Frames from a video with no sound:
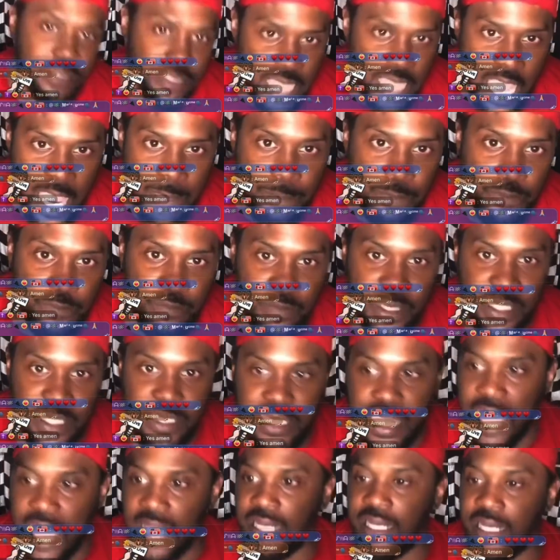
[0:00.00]
type of
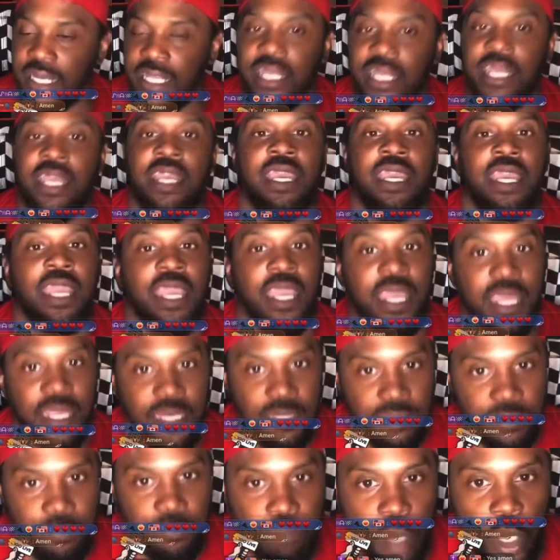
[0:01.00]
mentality.
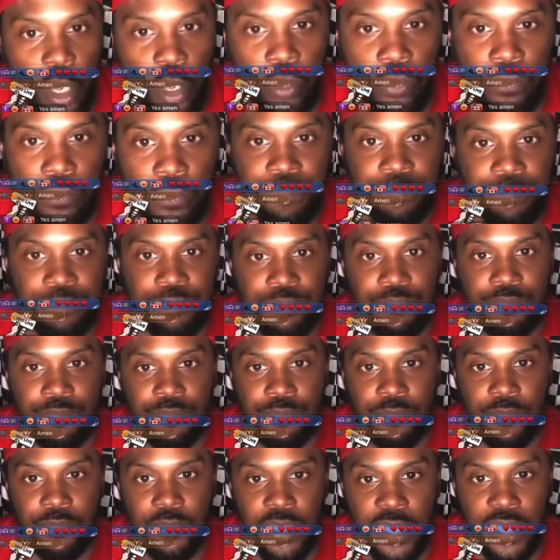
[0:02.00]
And boom,
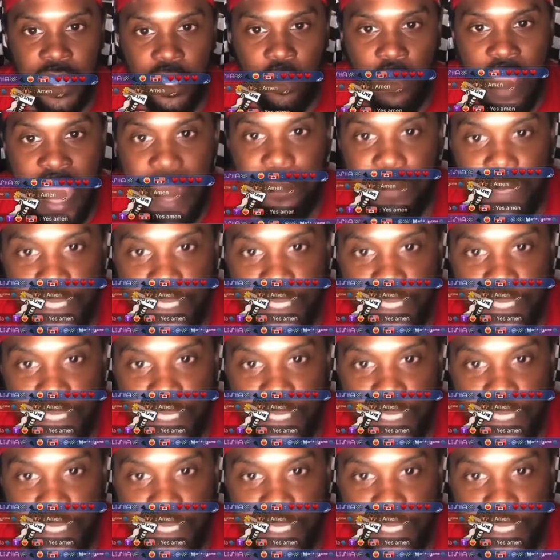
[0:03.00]
it'll happen